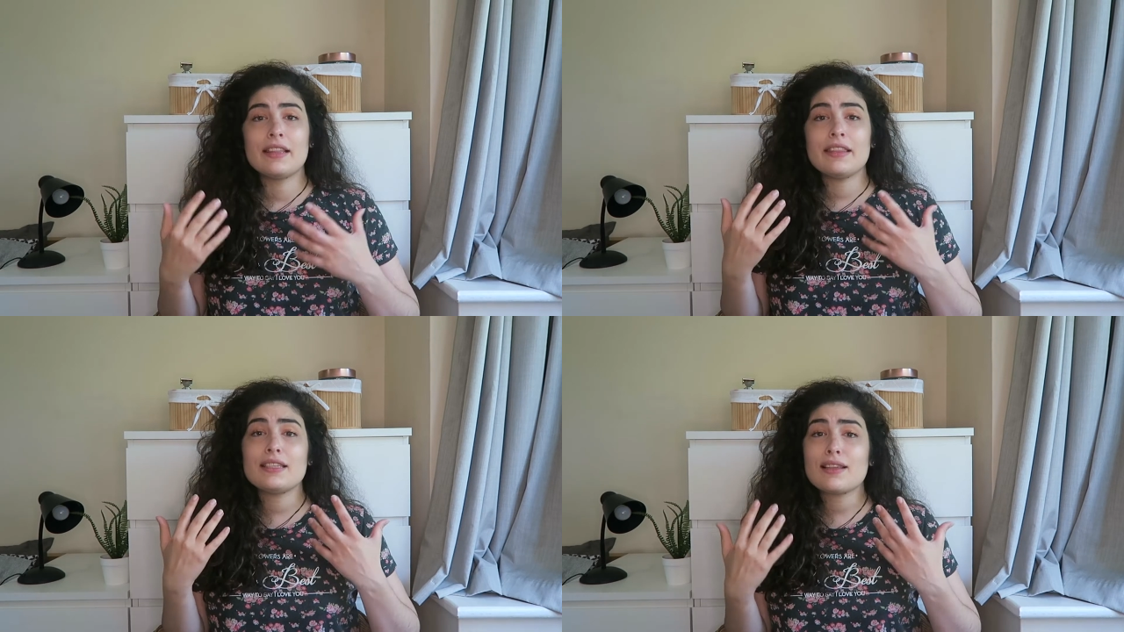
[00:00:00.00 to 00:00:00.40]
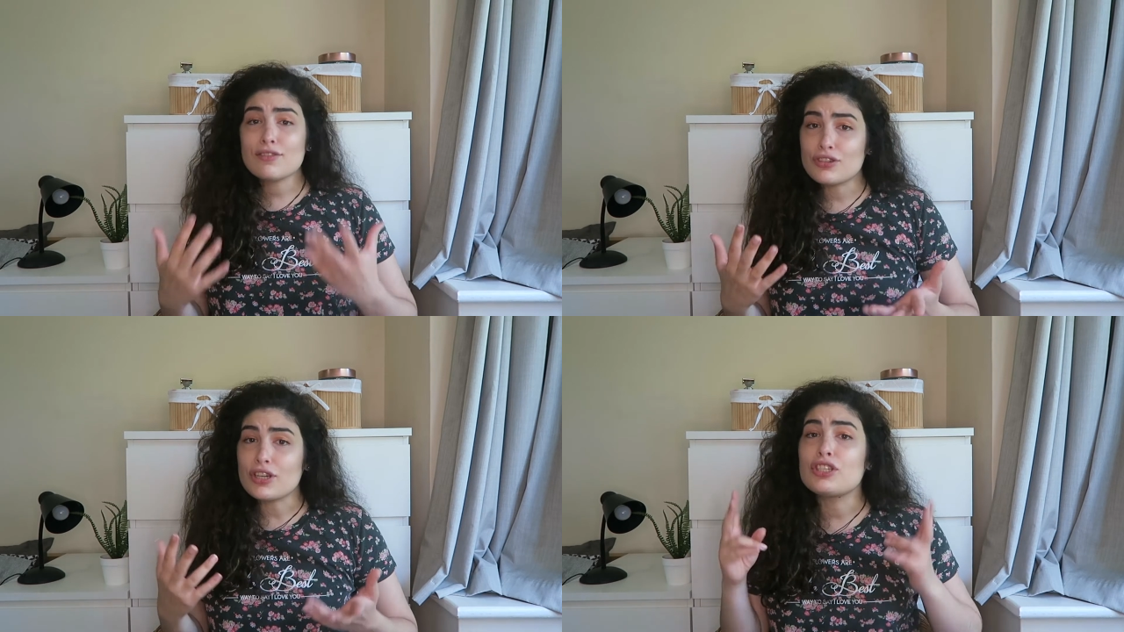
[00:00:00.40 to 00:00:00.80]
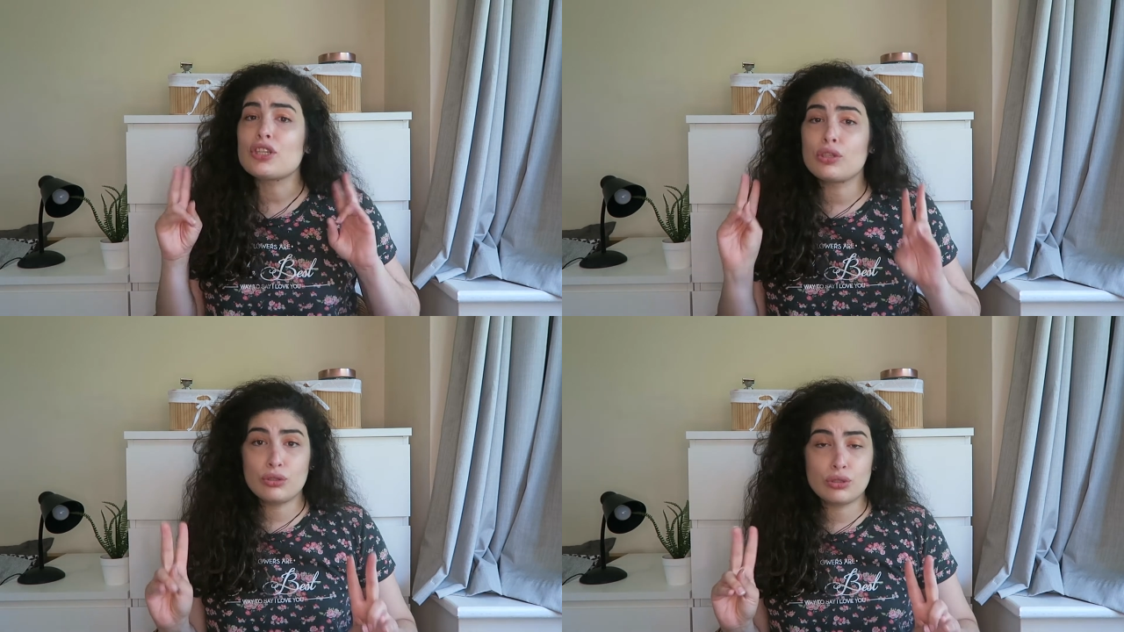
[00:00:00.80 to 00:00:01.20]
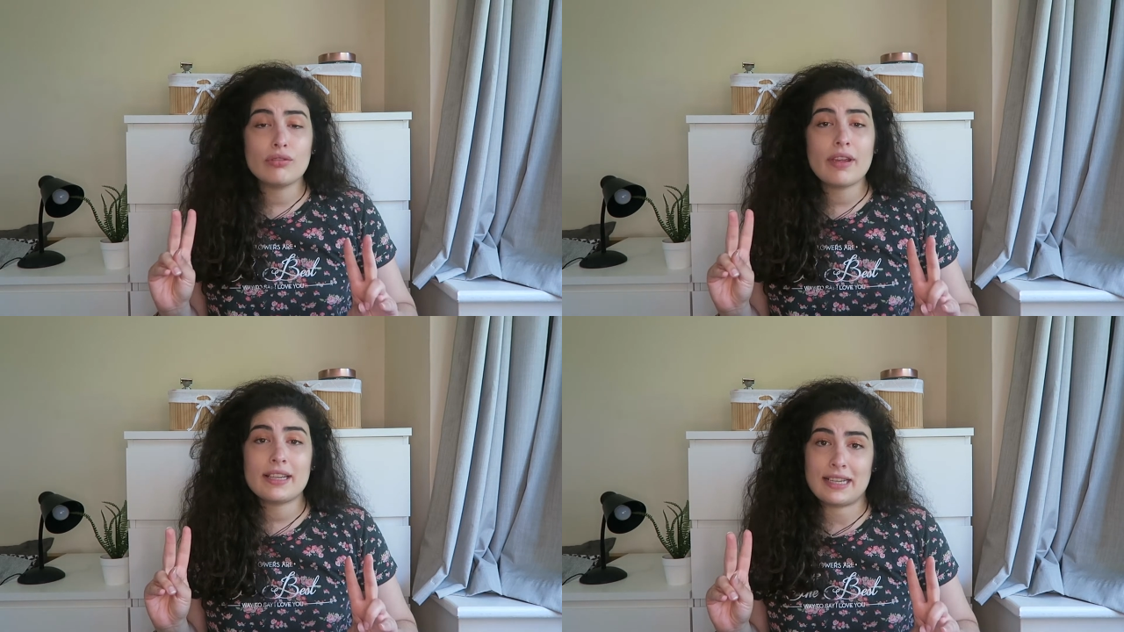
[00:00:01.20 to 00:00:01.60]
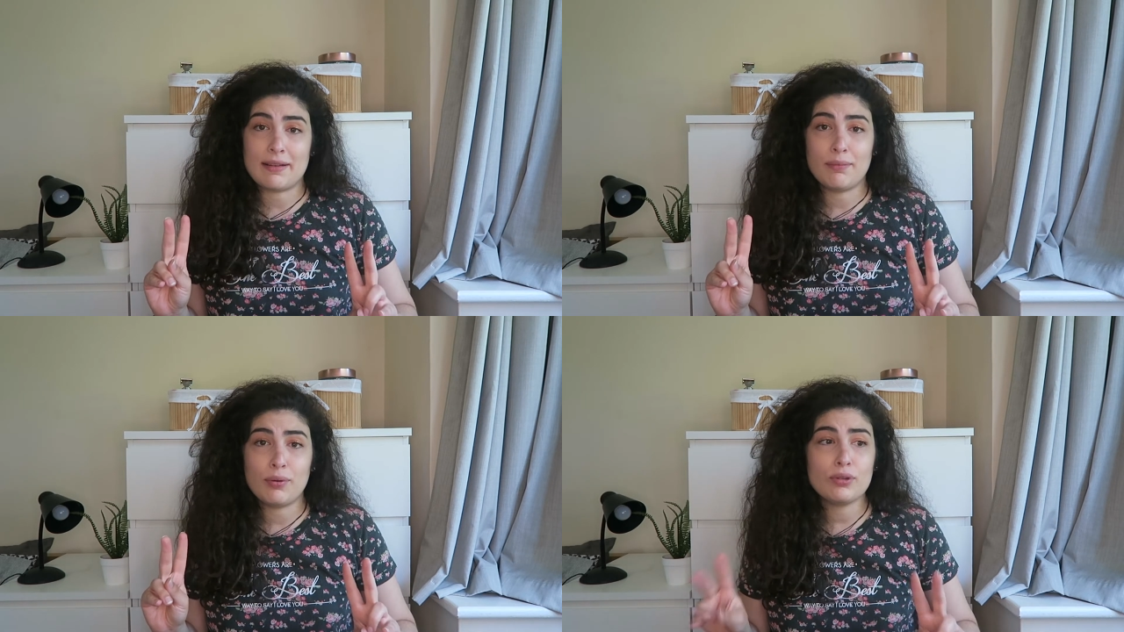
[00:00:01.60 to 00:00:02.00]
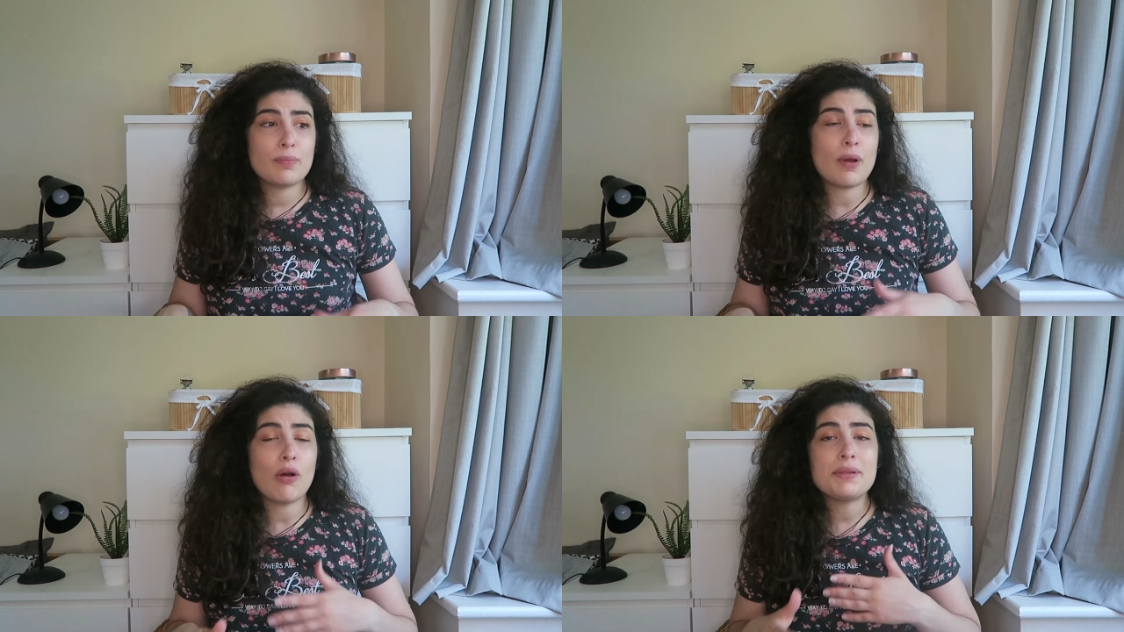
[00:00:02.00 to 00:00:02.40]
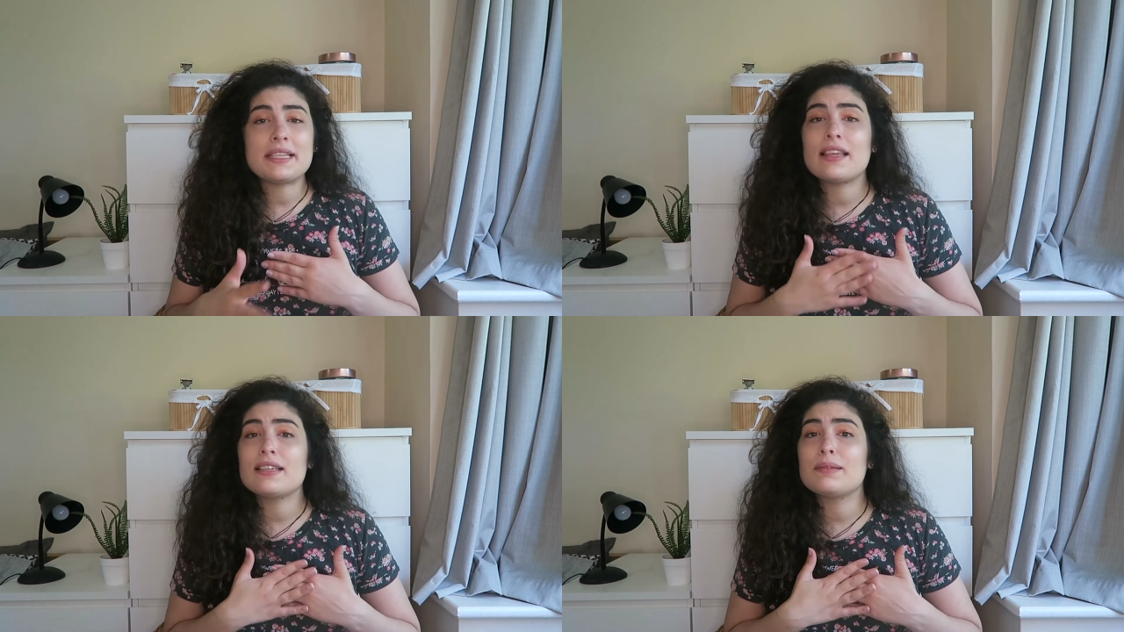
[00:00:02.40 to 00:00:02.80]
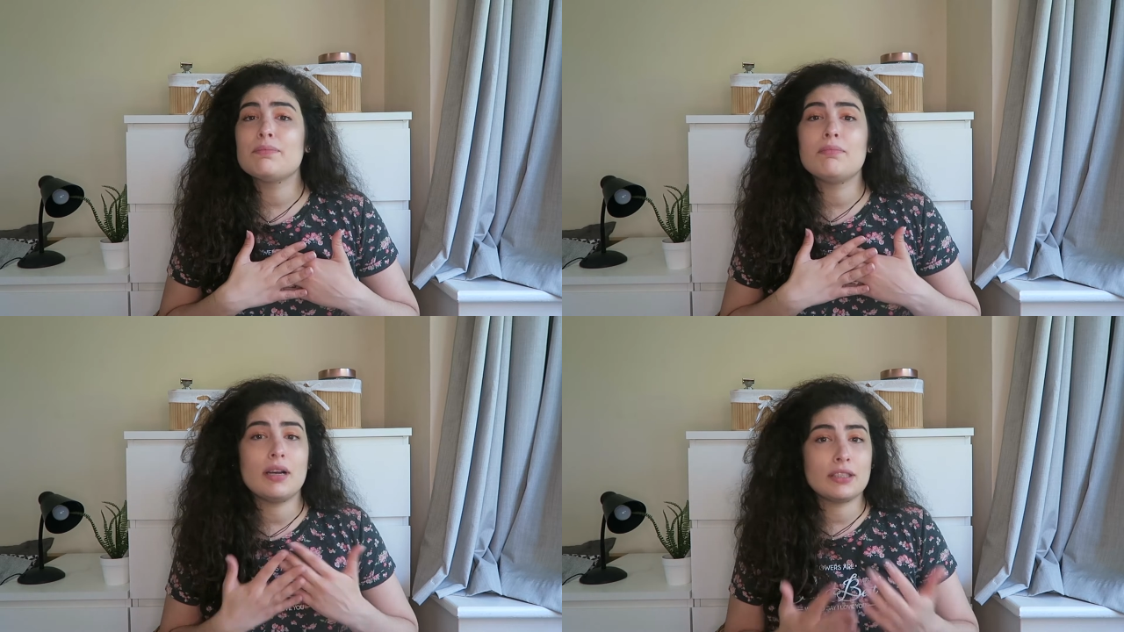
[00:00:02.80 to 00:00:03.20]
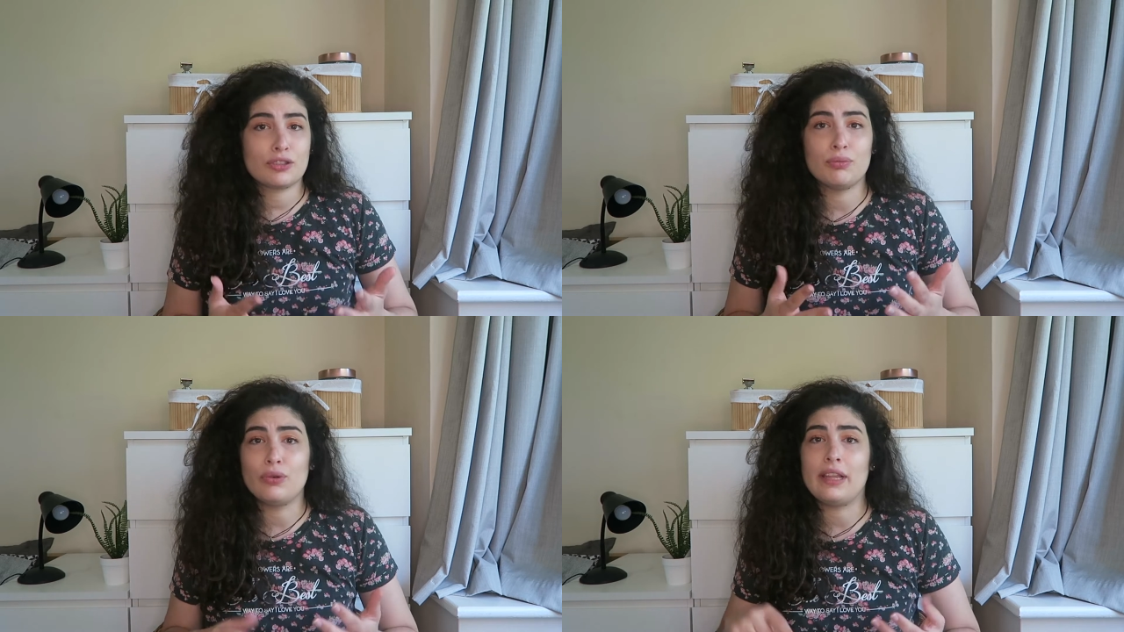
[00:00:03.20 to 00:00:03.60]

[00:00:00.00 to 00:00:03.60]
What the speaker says: These are just two examples, but obviously there's much more.